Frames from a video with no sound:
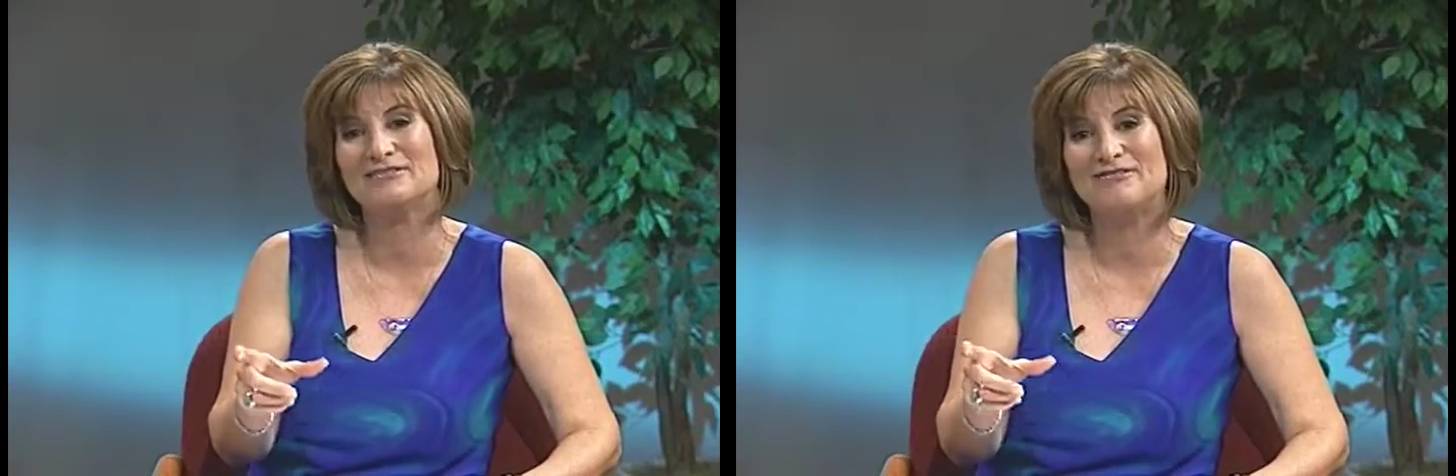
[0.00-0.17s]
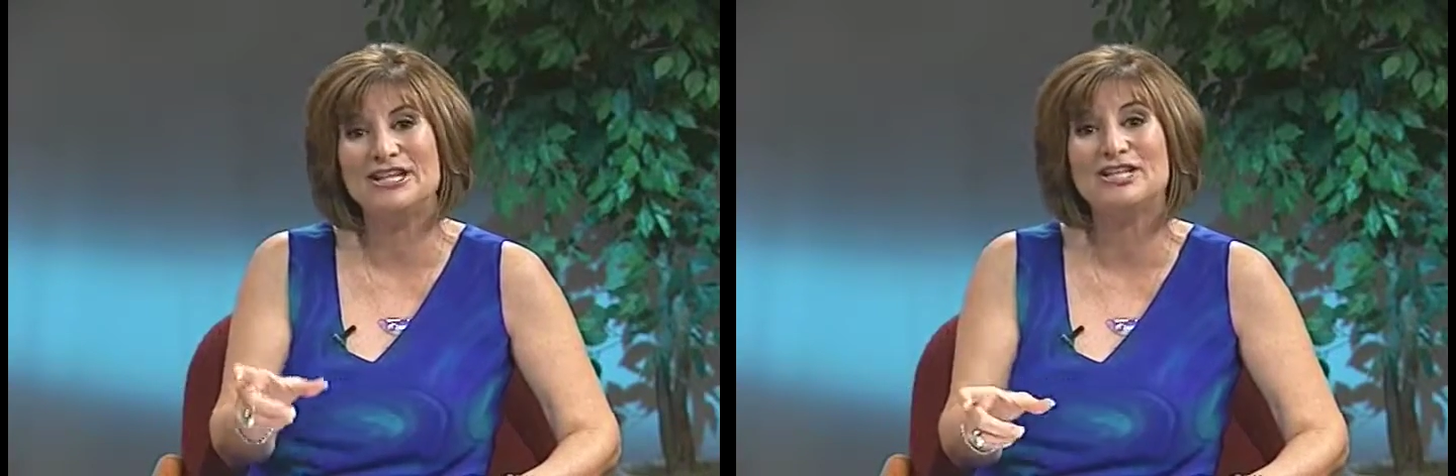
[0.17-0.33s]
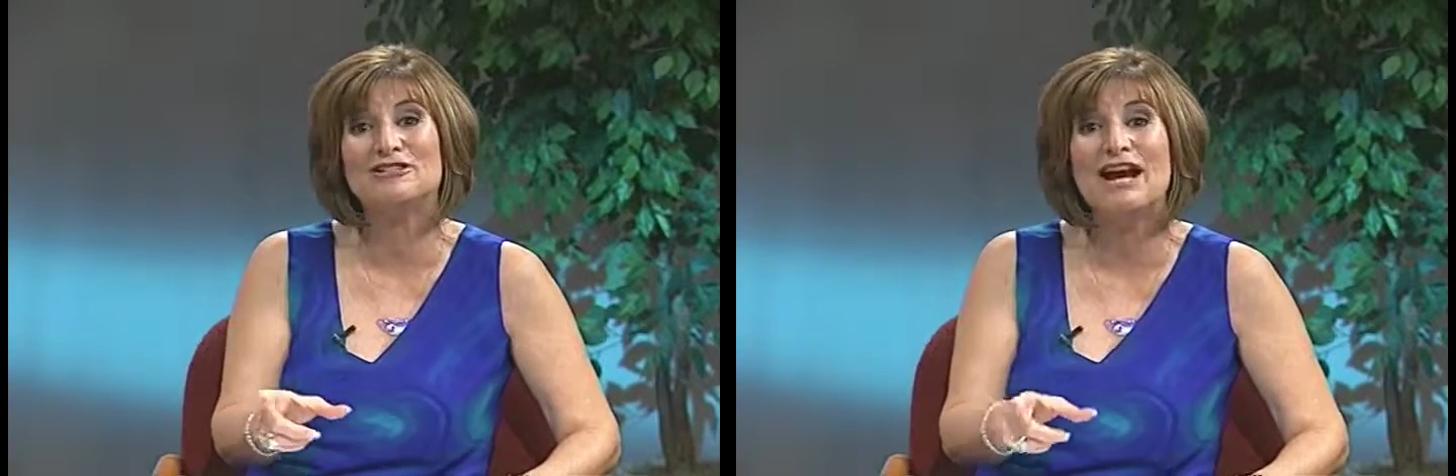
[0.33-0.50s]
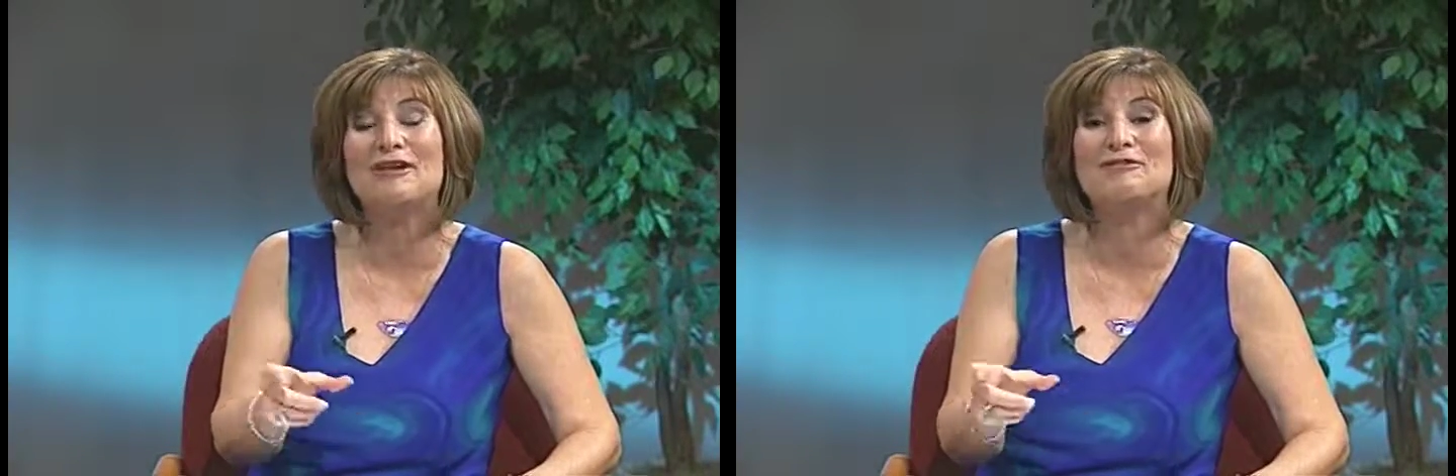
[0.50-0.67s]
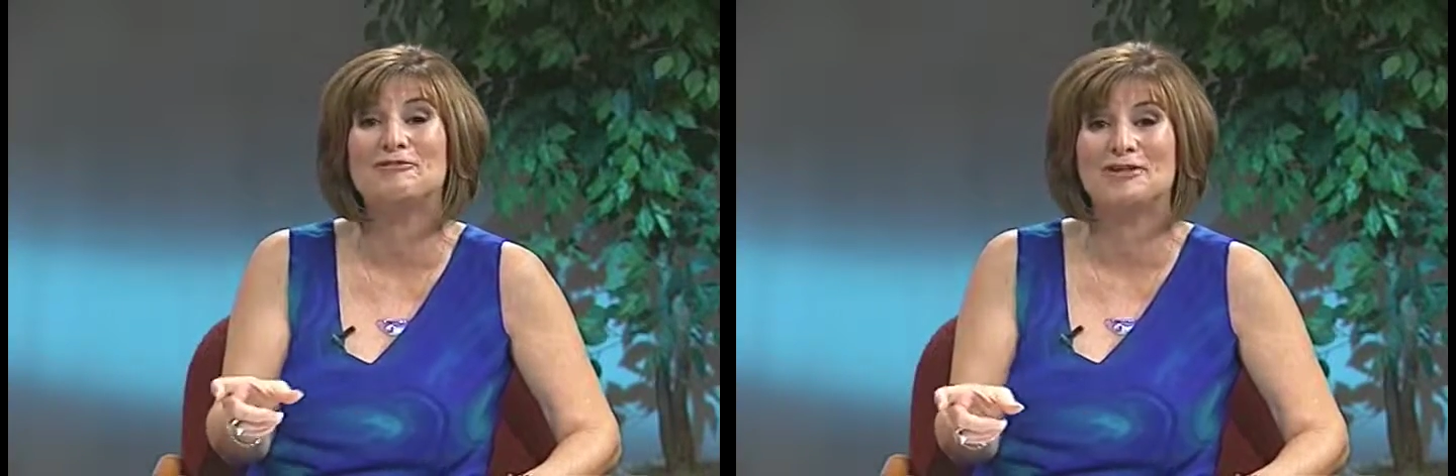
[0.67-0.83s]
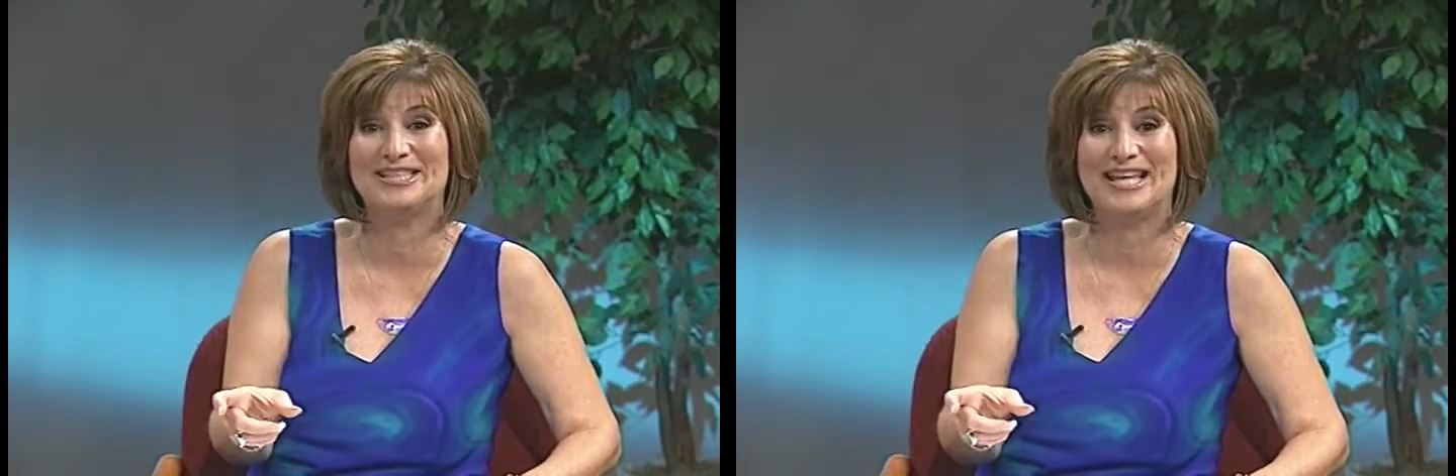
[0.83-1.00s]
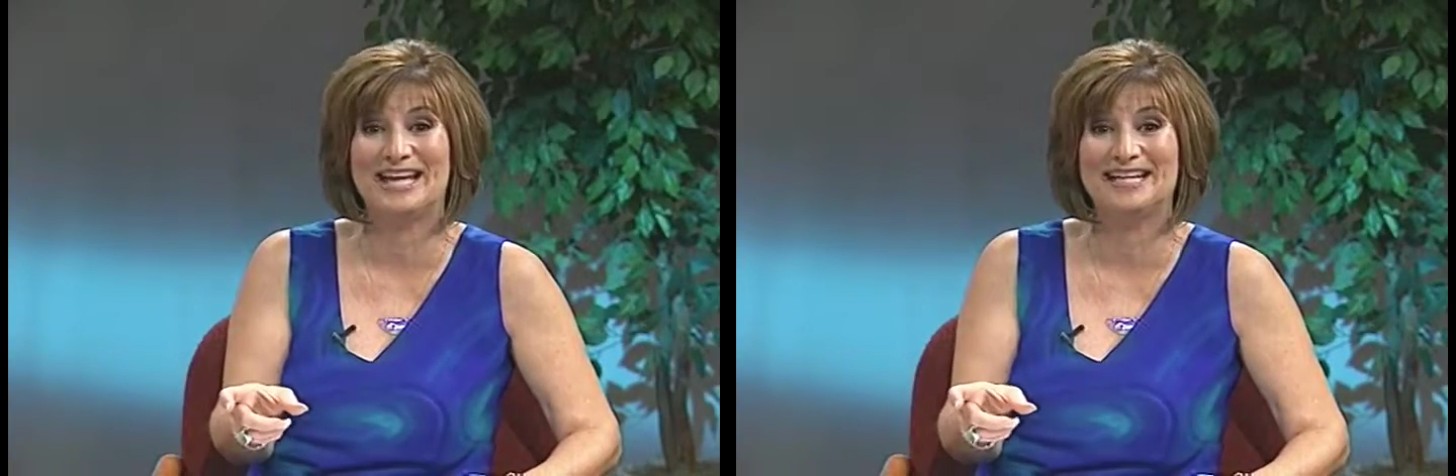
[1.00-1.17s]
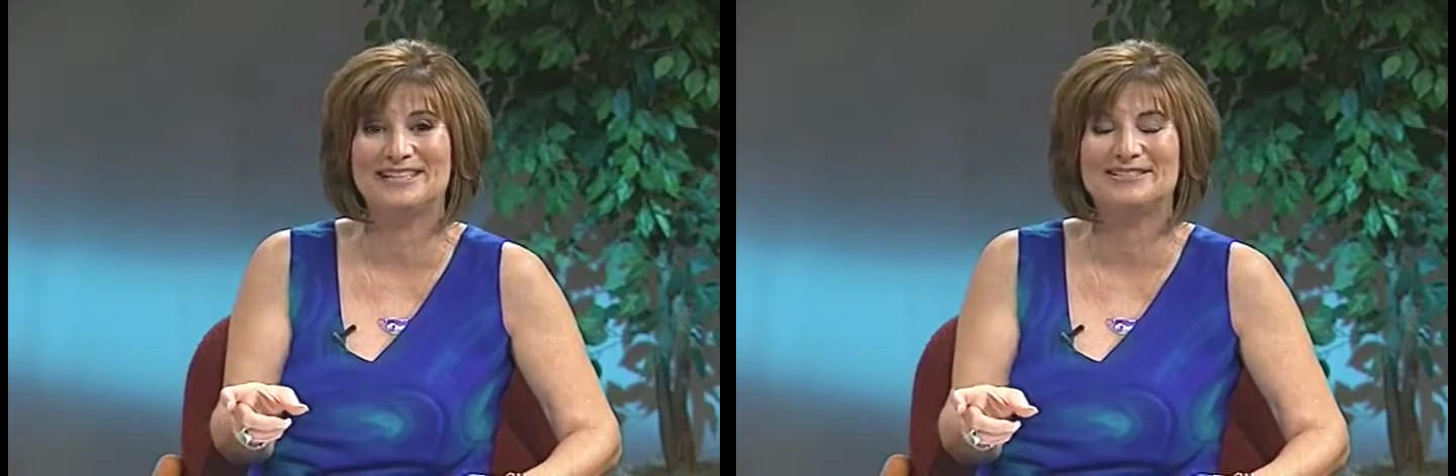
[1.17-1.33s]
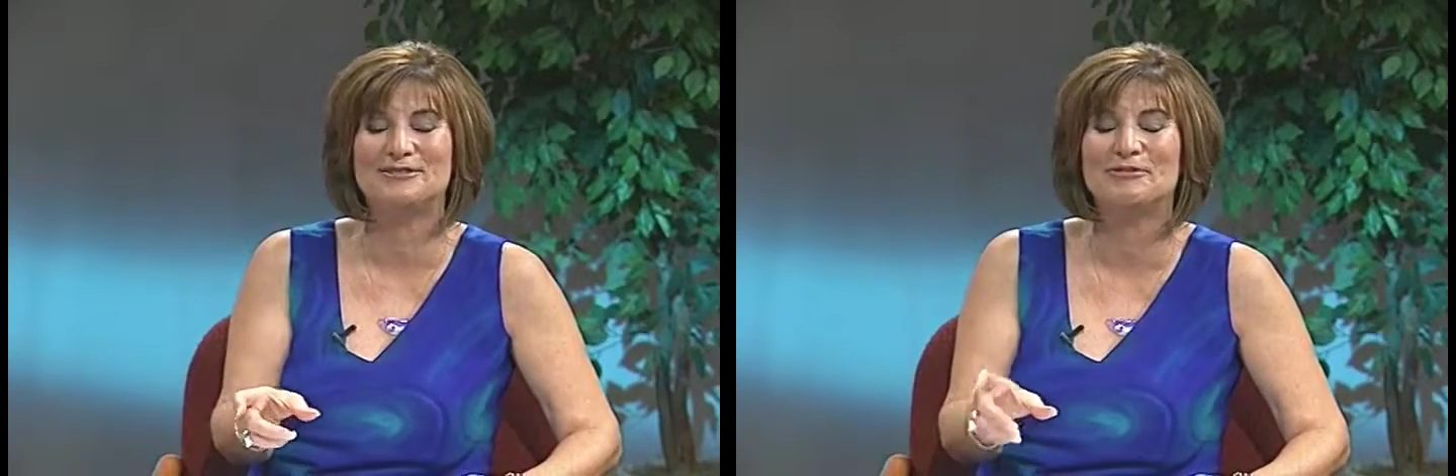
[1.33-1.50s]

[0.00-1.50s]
figure out what that is,